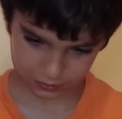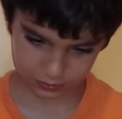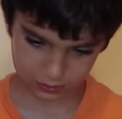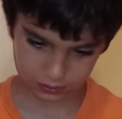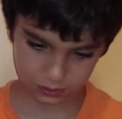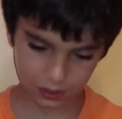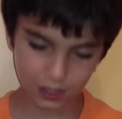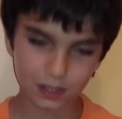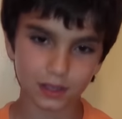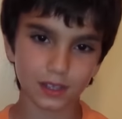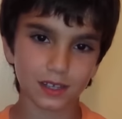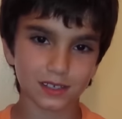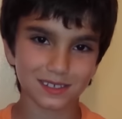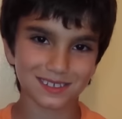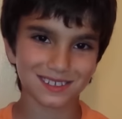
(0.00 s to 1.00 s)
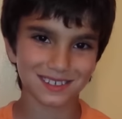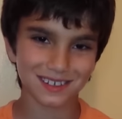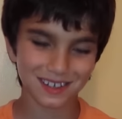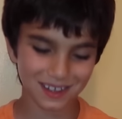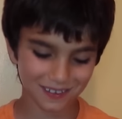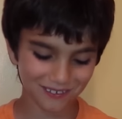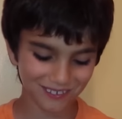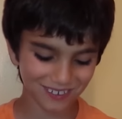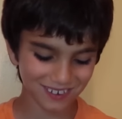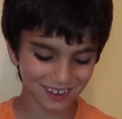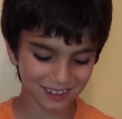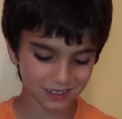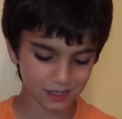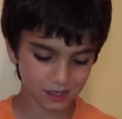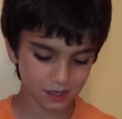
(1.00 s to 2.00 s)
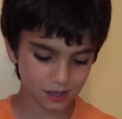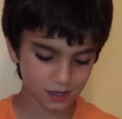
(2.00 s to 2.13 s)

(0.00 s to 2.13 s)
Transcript: it's like this. I forgot the